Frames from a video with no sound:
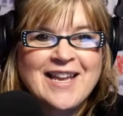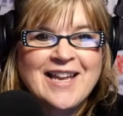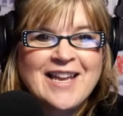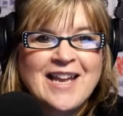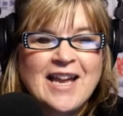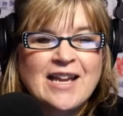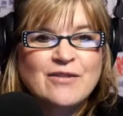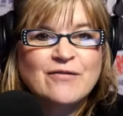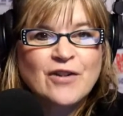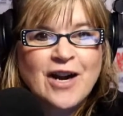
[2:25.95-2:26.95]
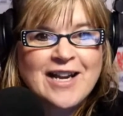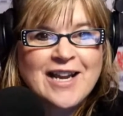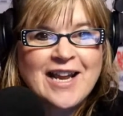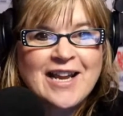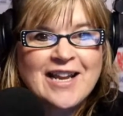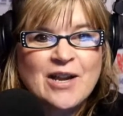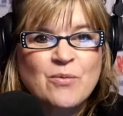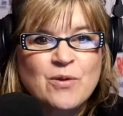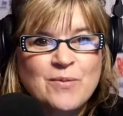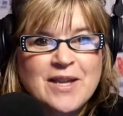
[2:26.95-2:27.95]
And Friday, it will
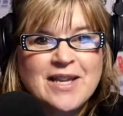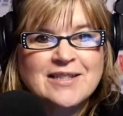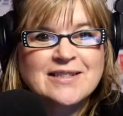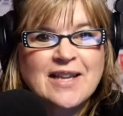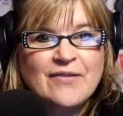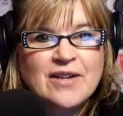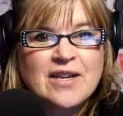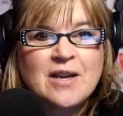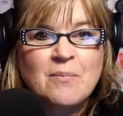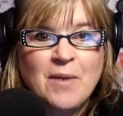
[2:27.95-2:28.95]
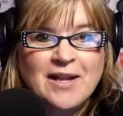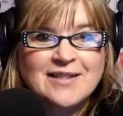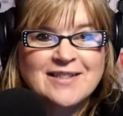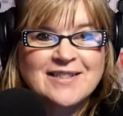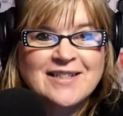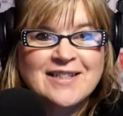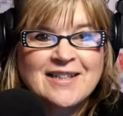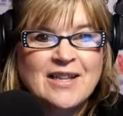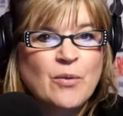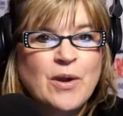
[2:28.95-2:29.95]
be 7 months
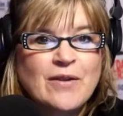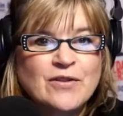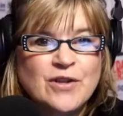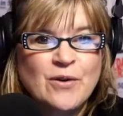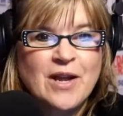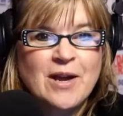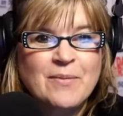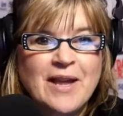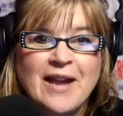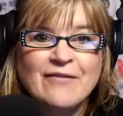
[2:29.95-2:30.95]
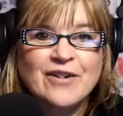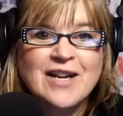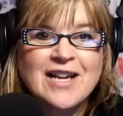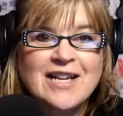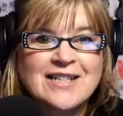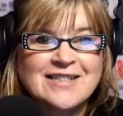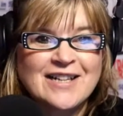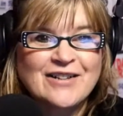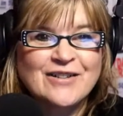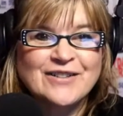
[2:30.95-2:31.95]
that we have shown up every
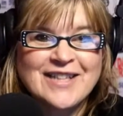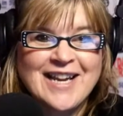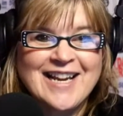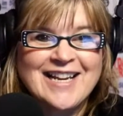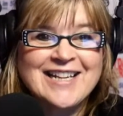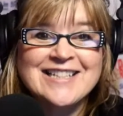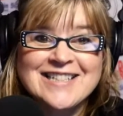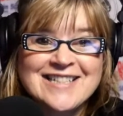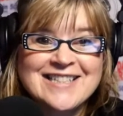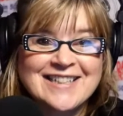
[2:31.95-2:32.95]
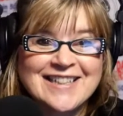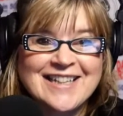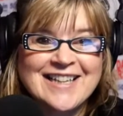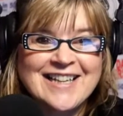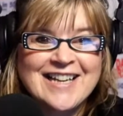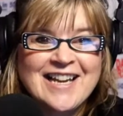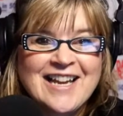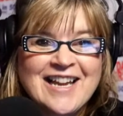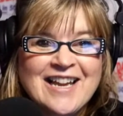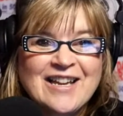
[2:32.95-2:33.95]
single day consistently
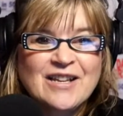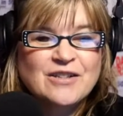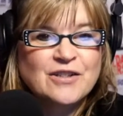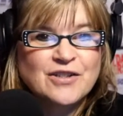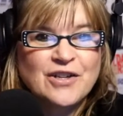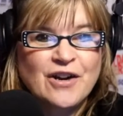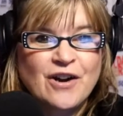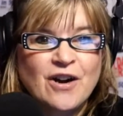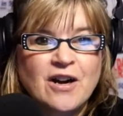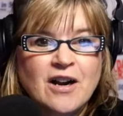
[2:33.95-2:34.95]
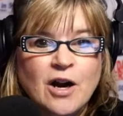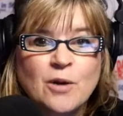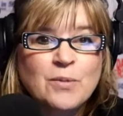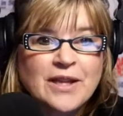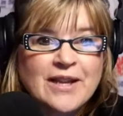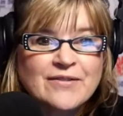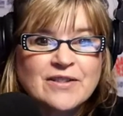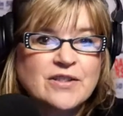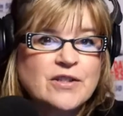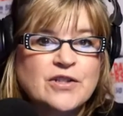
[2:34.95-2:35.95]
to share our beliefs,
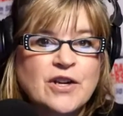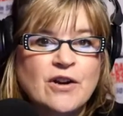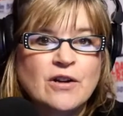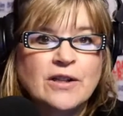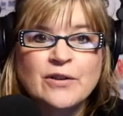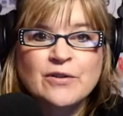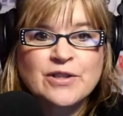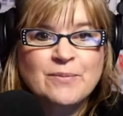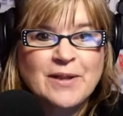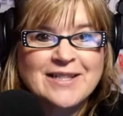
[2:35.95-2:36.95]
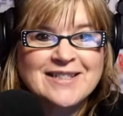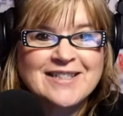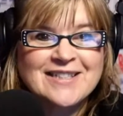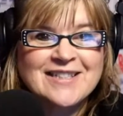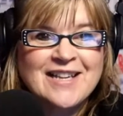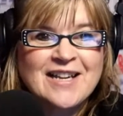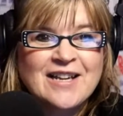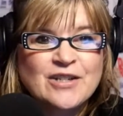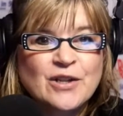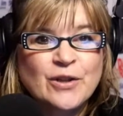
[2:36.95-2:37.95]
to share leadership lessons,
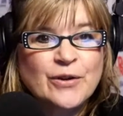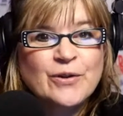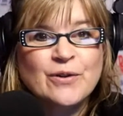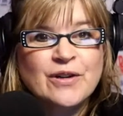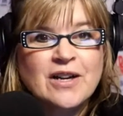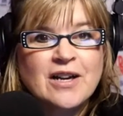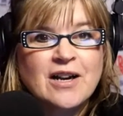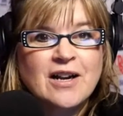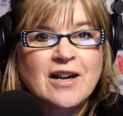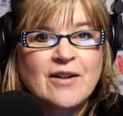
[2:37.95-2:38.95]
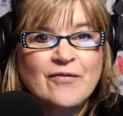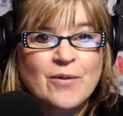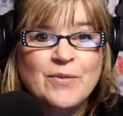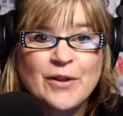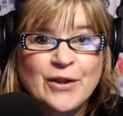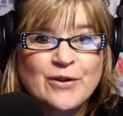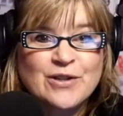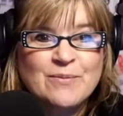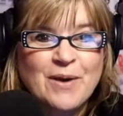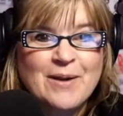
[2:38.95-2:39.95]
to learn from the
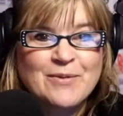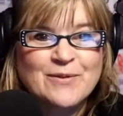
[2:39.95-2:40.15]
Leadership Bible.